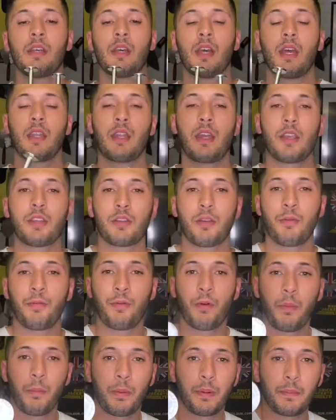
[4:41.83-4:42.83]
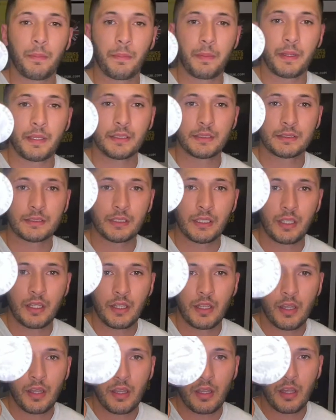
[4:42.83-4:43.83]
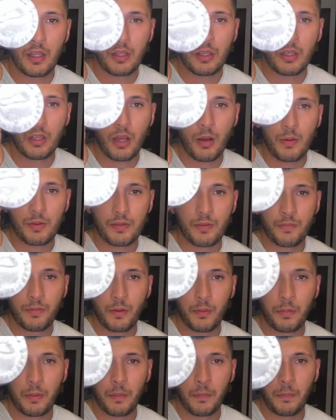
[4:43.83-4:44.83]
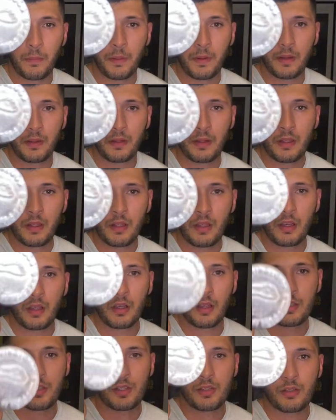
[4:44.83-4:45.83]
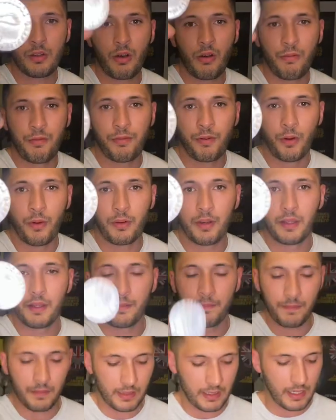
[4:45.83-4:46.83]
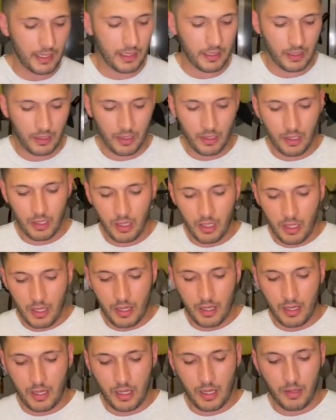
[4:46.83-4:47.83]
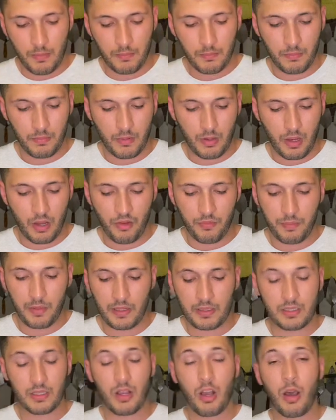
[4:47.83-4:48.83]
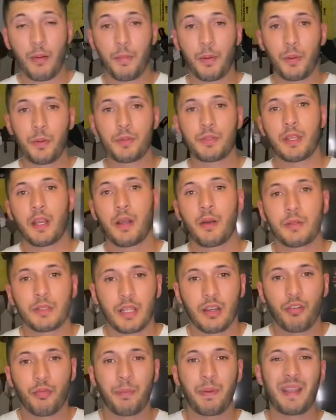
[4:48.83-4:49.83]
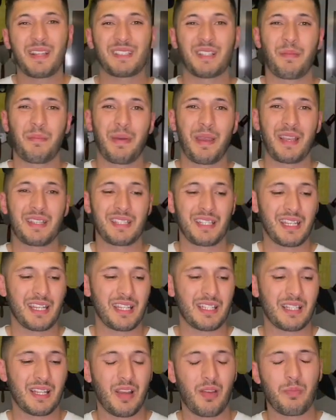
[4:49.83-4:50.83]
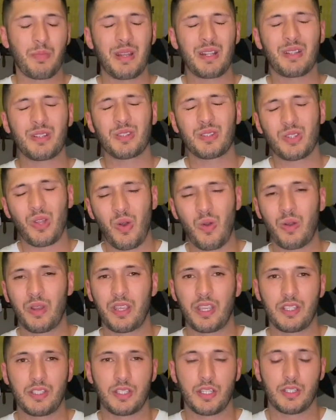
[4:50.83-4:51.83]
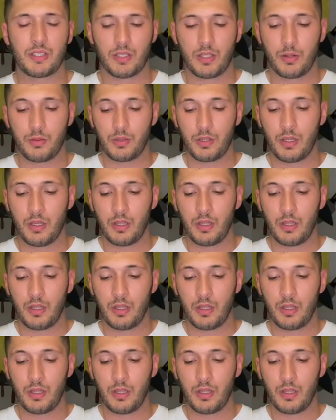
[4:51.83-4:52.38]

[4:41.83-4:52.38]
And these are the footprint pins. And you know it's a footprint pin because it's got a foot on it, okay? Um, I've been to car boot sales and I've picked up pairs of these that have been donkeys years old.